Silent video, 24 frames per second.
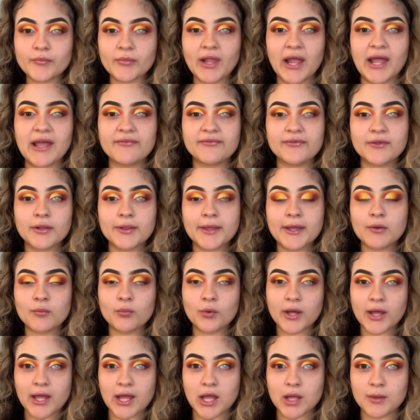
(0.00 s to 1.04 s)
I feel like
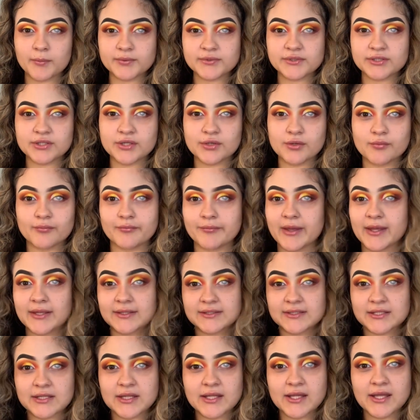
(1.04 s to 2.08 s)
what helps you
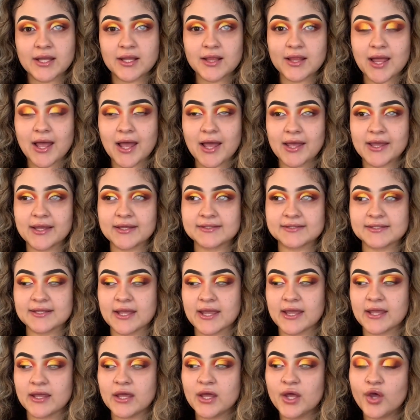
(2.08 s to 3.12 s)
mentally a lot is
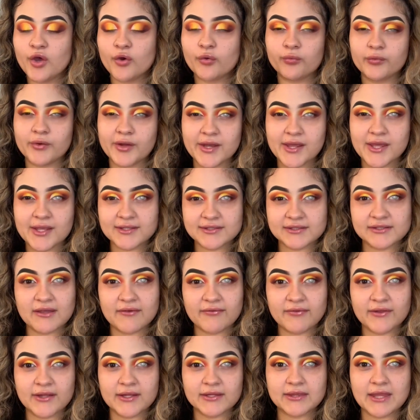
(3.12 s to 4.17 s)
like reading stuff
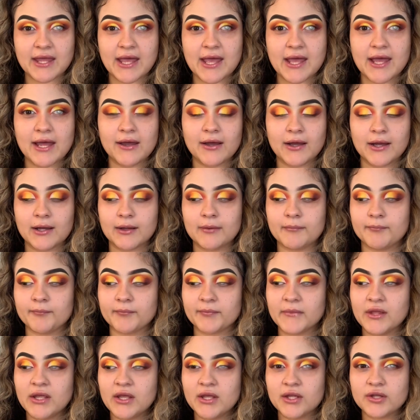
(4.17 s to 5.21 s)
like that.
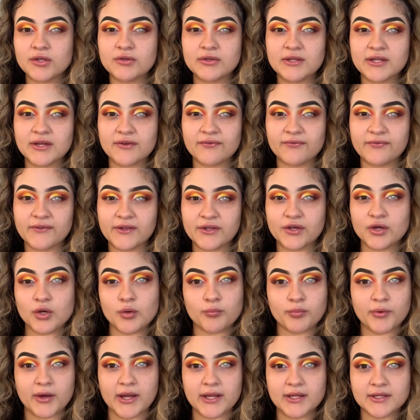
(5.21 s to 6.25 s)
You need to feed your
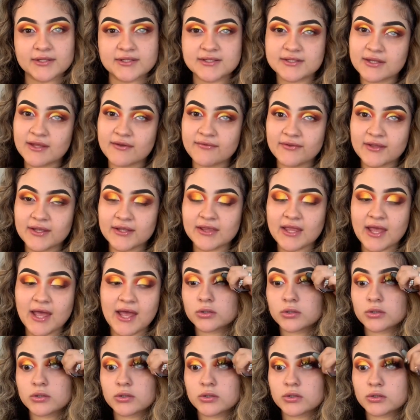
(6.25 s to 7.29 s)
brain stuff like that.
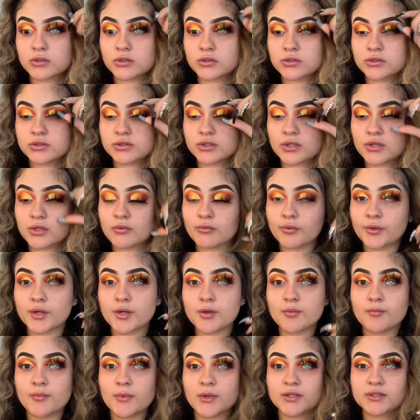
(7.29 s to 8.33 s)
So you want
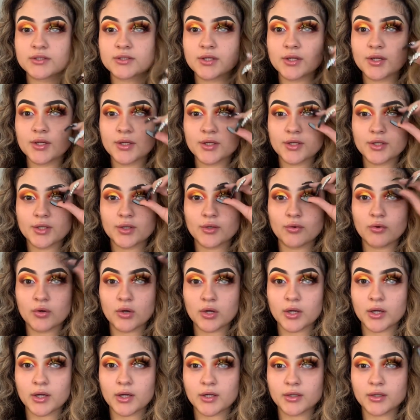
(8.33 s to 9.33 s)
to measure your